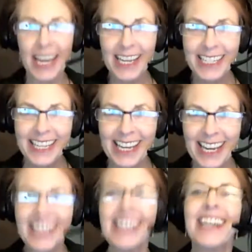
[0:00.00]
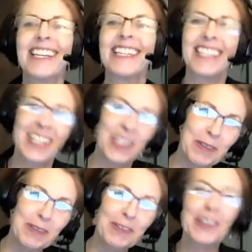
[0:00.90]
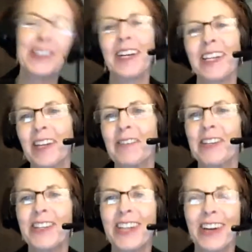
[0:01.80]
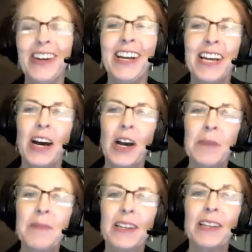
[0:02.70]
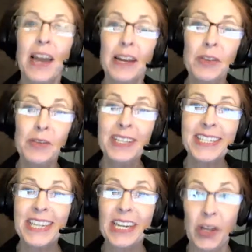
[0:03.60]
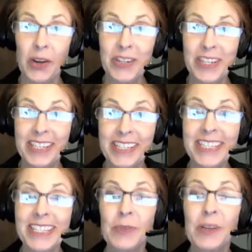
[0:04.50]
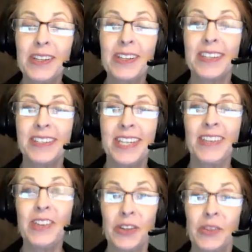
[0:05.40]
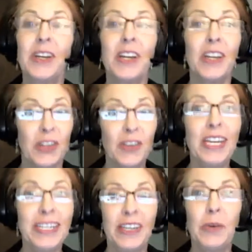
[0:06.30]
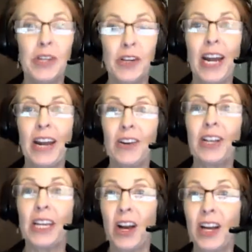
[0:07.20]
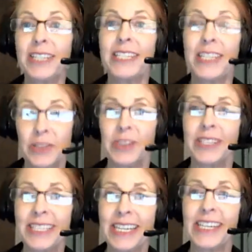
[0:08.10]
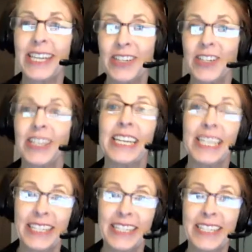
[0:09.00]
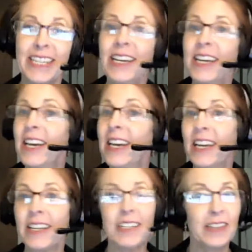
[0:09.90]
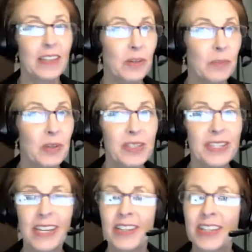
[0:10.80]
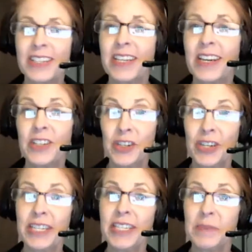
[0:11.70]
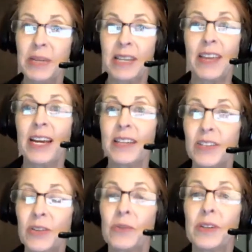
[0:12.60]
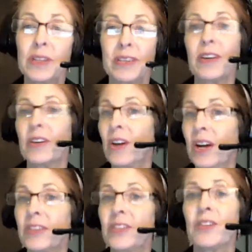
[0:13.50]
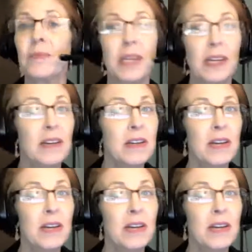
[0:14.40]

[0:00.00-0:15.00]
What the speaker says: add to that, excuse me for talking over you, Joe, a lot of the real estate coaches will tell you, you need to know what your hourly cost as a real estate agent is. And, most agents underestimate that. So really their cost should be